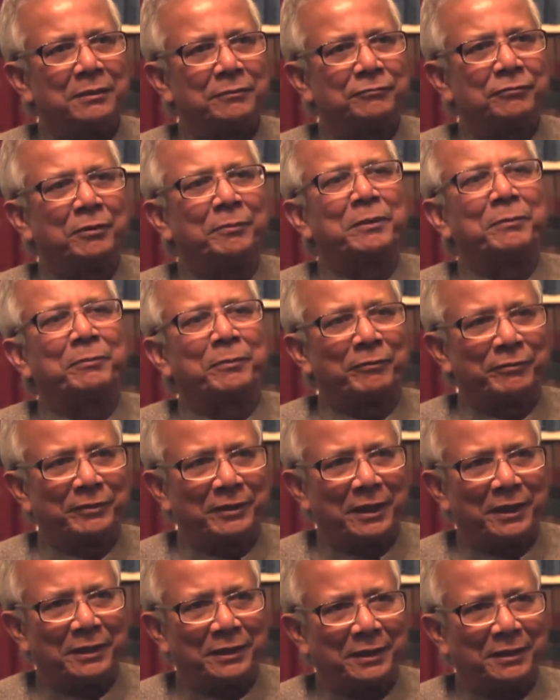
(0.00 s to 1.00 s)
from the profit
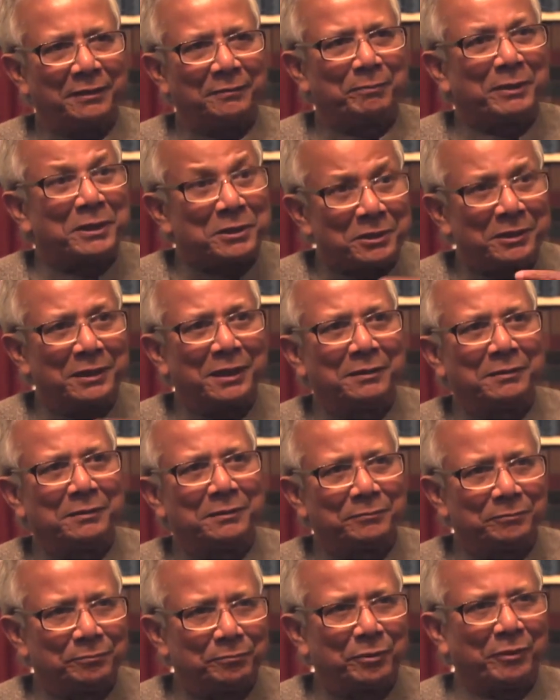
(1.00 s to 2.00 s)
idea, personal
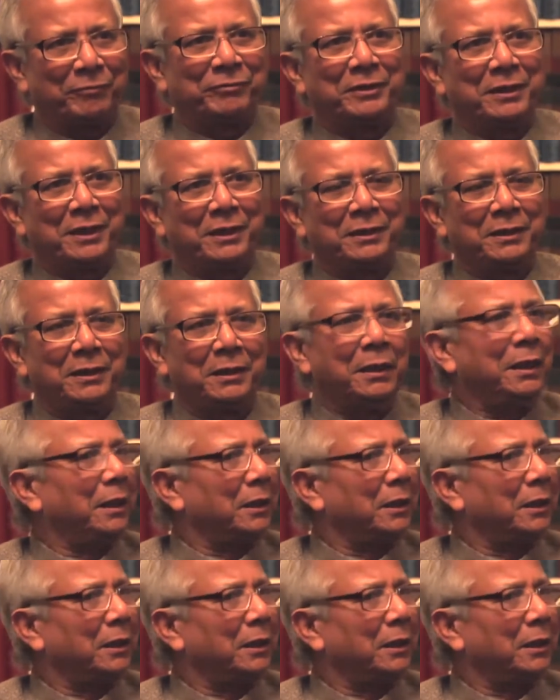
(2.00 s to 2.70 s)
profit idea.